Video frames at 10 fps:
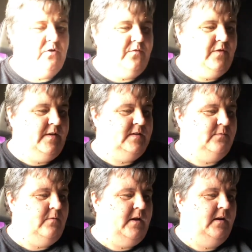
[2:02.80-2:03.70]
for
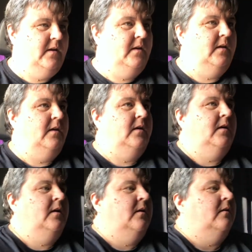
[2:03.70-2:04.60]
this one.
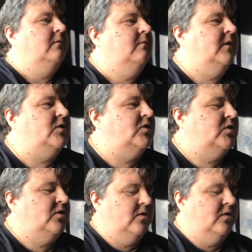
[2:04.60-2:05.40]
Which